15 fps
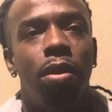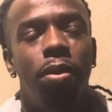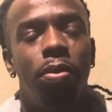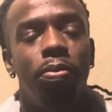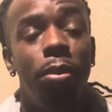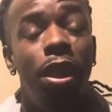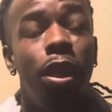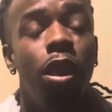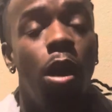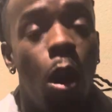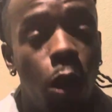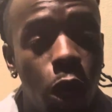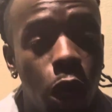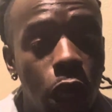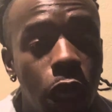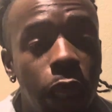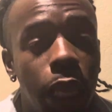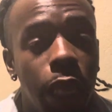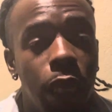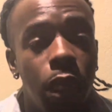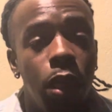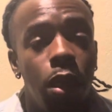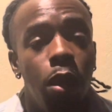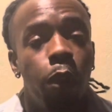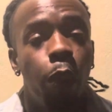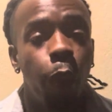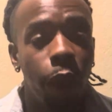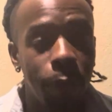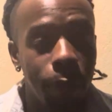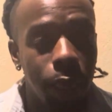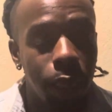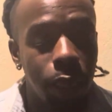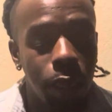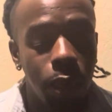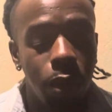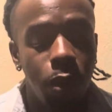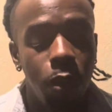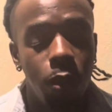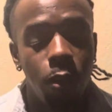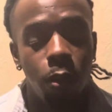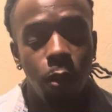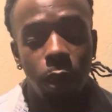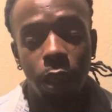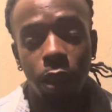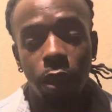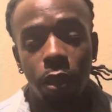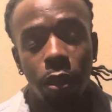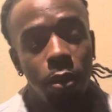mediocre looking women with